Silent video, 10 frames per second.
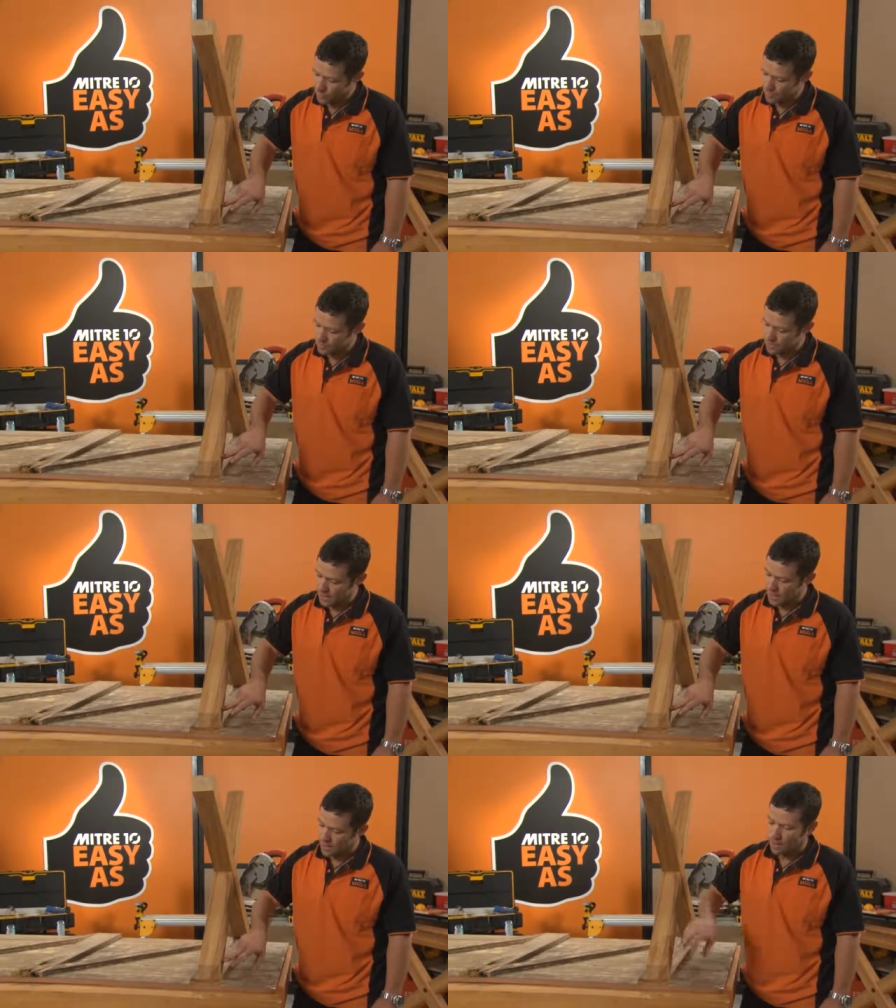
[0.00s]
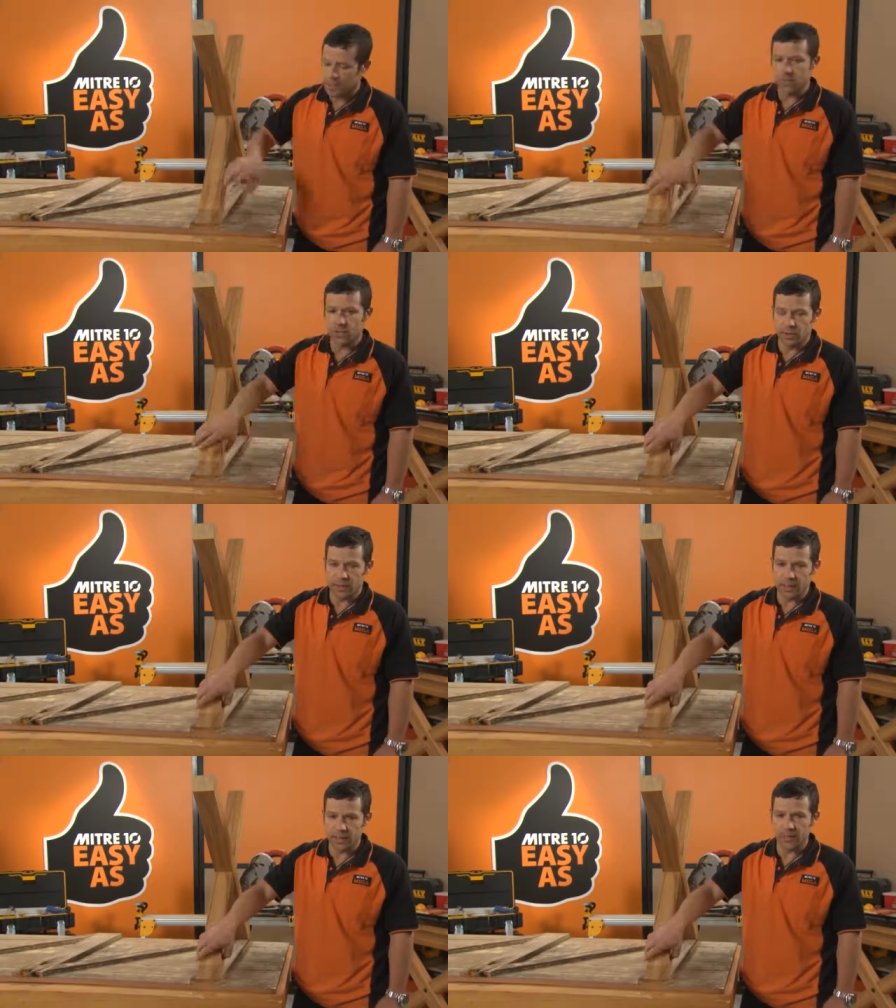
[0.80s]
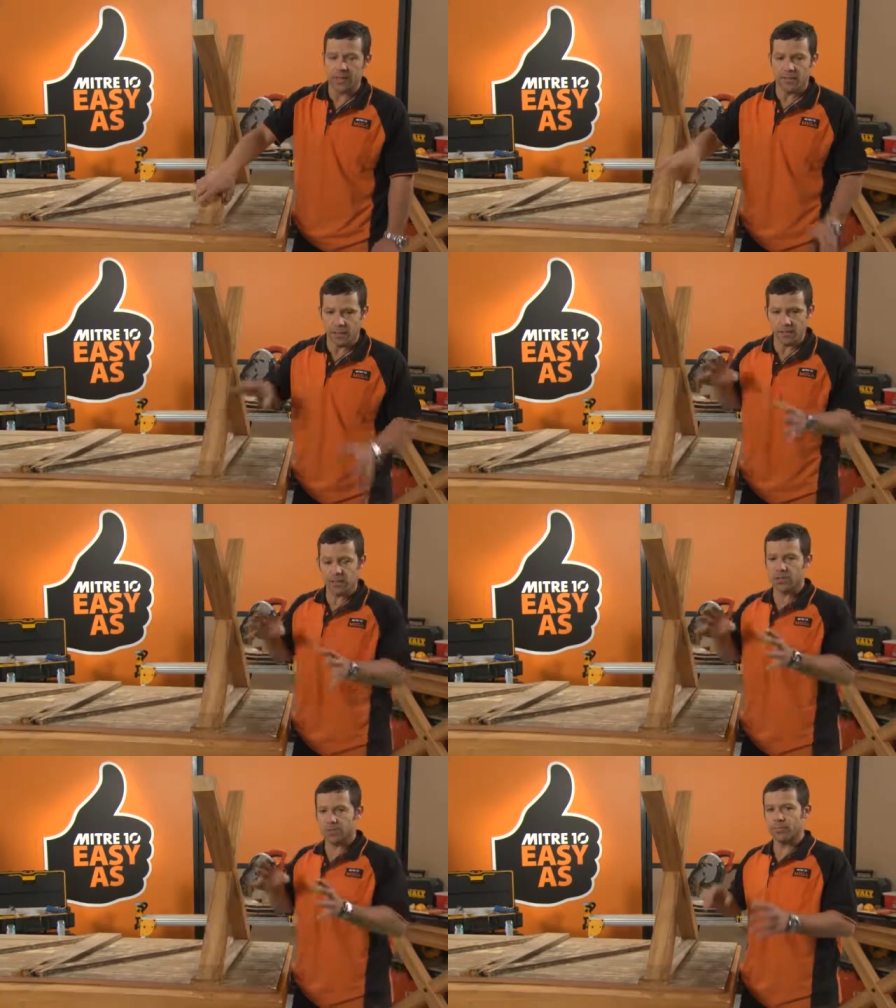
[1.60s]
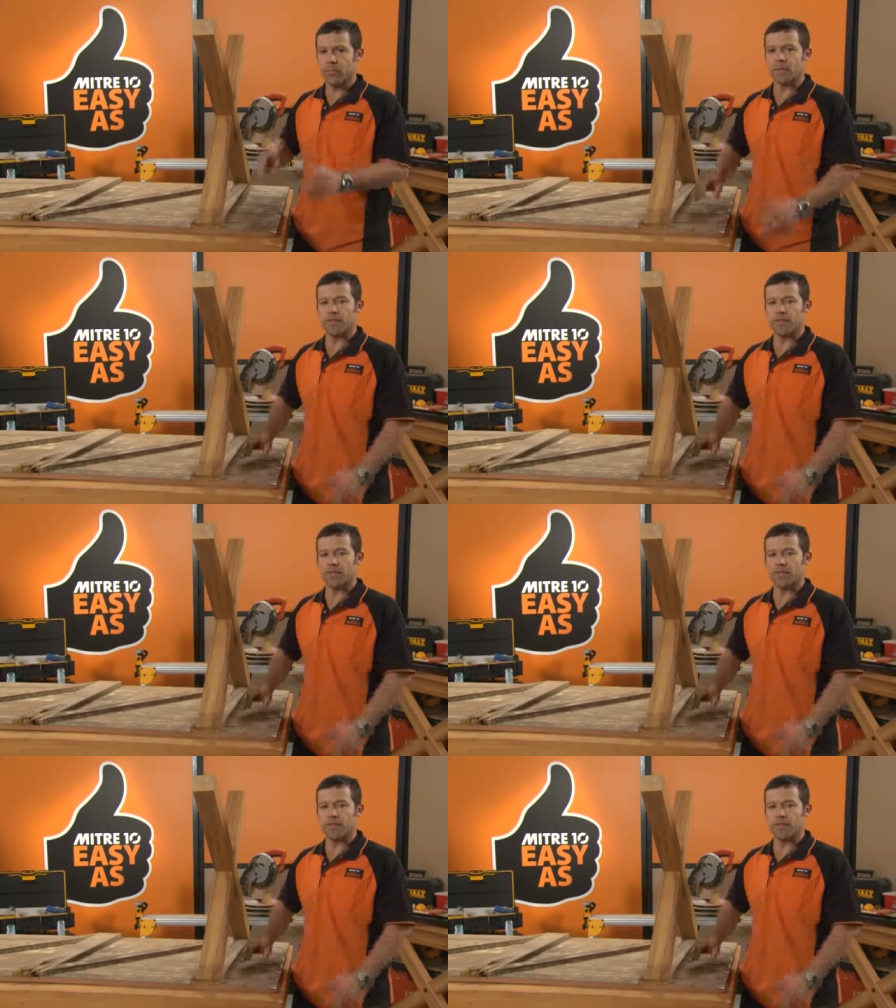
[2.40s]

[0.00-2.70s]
our upstand into our leg that's going to support